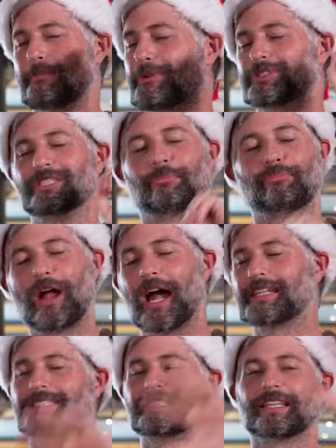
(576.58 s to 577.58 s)
most
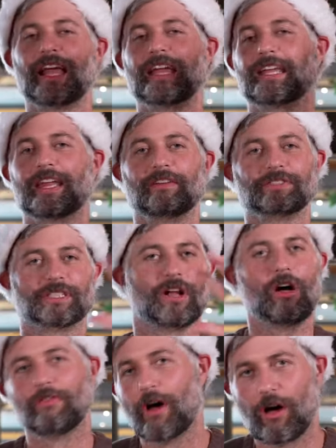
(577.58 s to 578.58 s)
surprise and delight gifts in
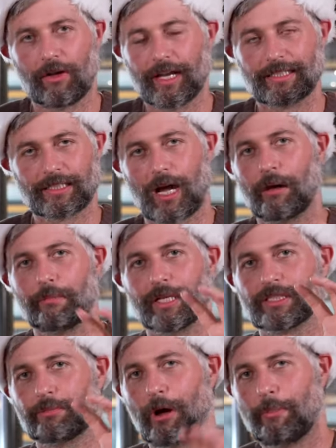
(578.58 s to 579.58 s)
all the holidays come
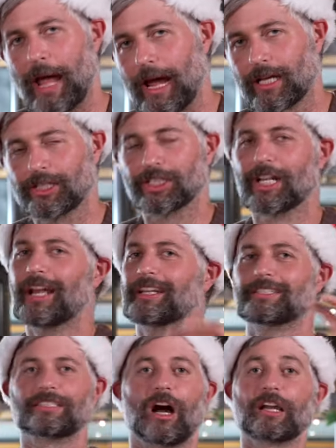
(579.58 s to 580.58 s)
in small packages.
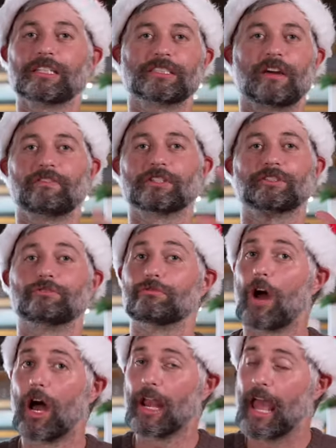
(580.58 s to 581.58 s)
Stocking stuffers do
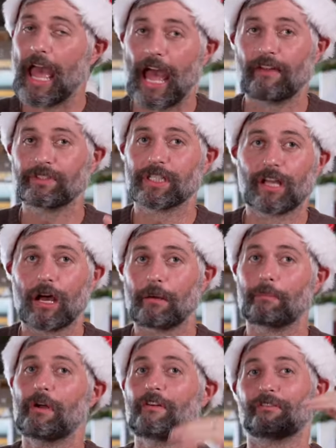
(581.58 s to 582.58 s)
not have to
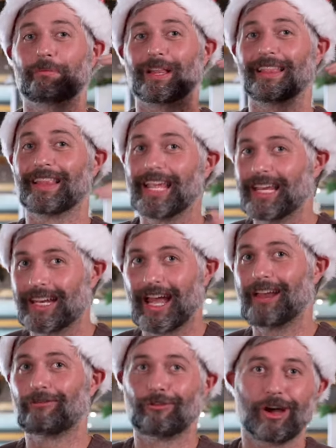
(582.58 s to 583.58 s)
come from a late
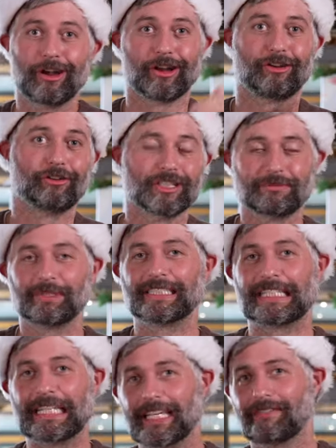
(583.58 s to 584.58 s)
night run on
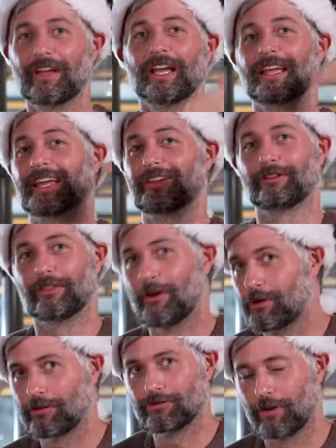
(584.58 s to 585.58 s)
Christmas Eve at your
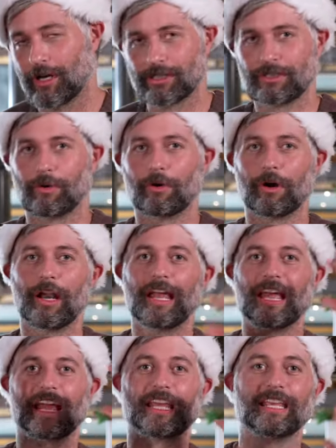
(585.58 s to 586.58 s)
local drugstore.
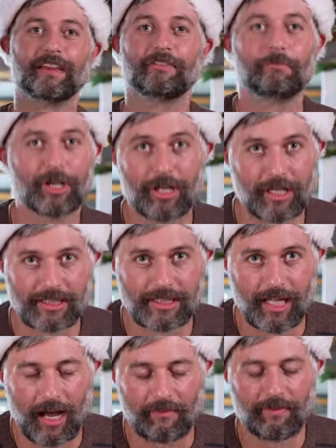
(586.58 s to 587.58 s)
Give them the good
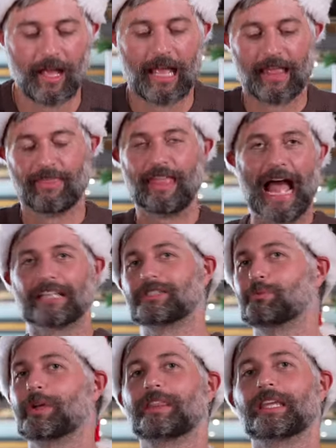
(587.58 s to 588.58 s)
stuff.
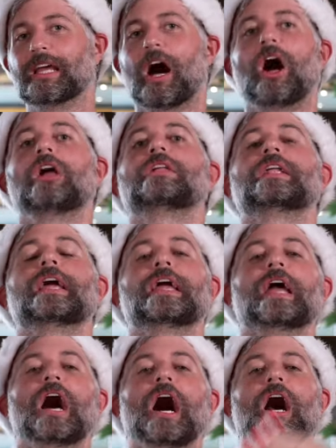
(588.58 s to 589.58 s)
That's what the
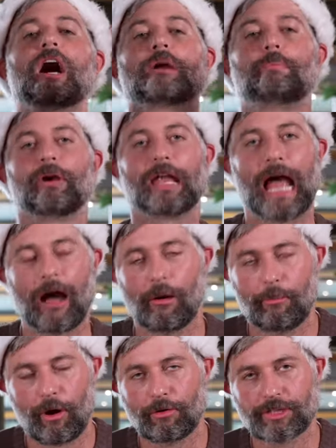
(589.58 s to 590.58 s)
holiday Huckberry
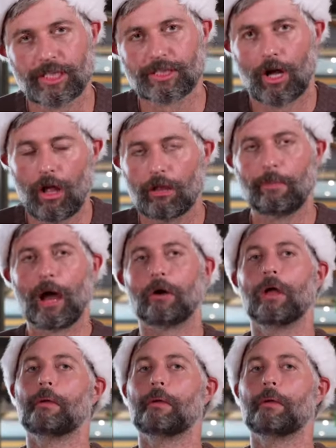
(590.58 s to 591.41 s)
Outpost is all about.